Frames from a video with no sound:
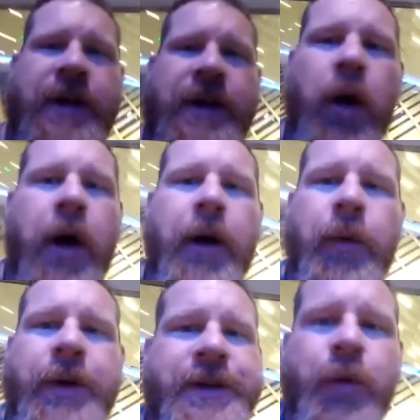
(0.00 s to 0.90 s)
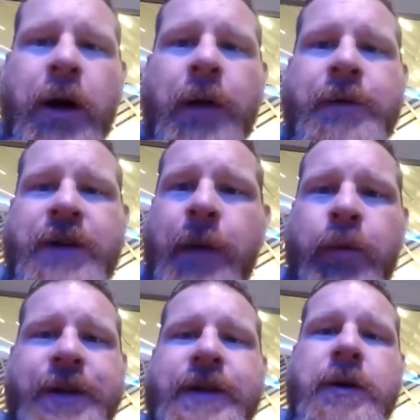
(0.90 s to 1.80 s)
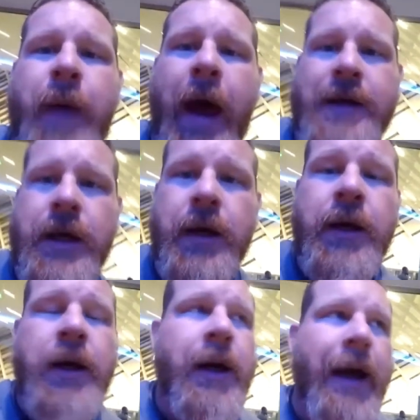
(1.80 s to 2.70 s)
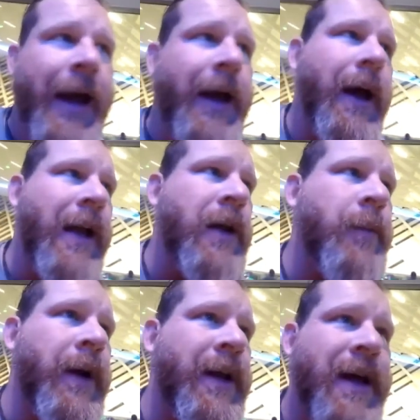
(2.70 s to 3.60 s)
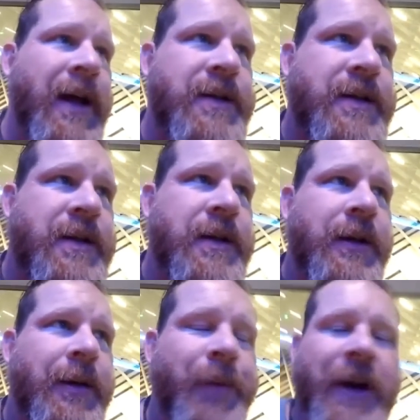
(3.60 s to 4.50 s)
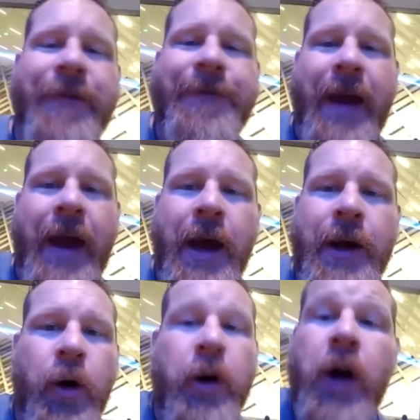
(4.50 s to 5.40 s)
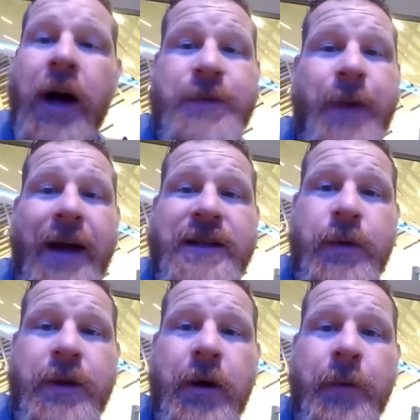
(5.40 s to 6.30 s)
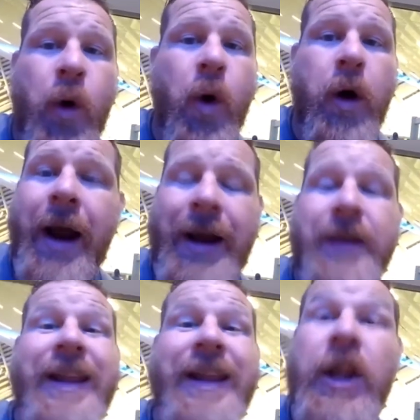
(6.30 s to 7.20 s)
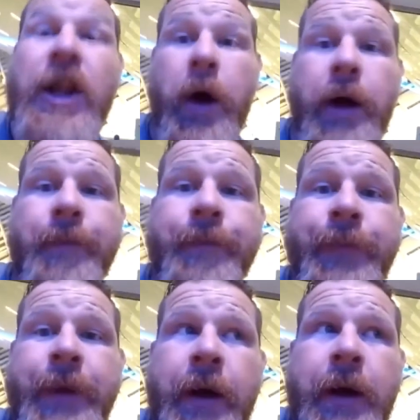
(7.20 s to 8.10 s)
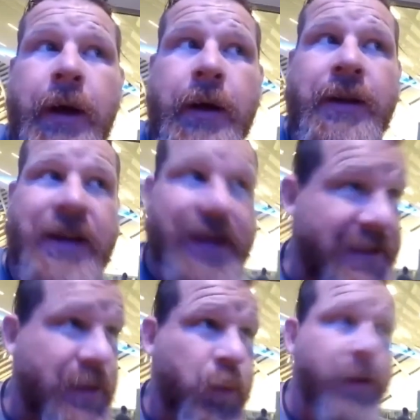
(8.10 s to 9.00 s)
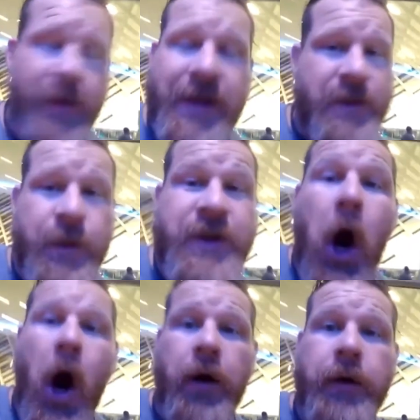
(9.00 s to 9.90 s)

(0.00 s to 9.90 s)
brought we just brought up Jay Briscoe's passing. Uh, anybody that's been a fan or crossed paths with him or any that know him, this this was hard.